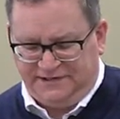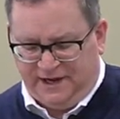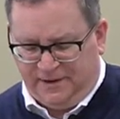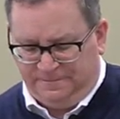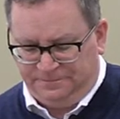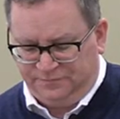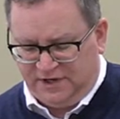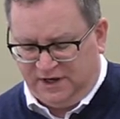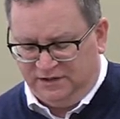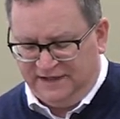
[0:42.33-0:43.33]

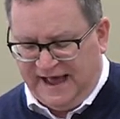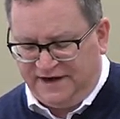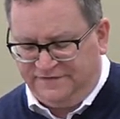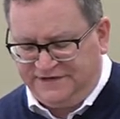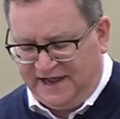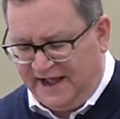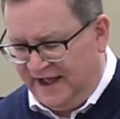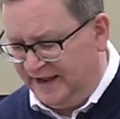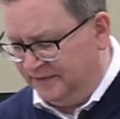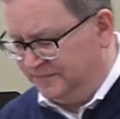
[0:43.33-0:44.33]
a lot of
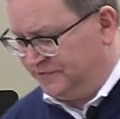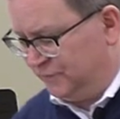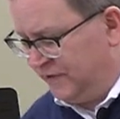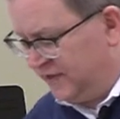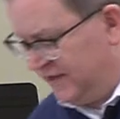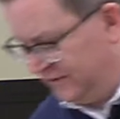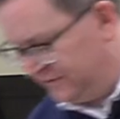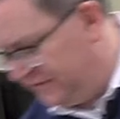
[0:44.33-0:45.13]
times we hear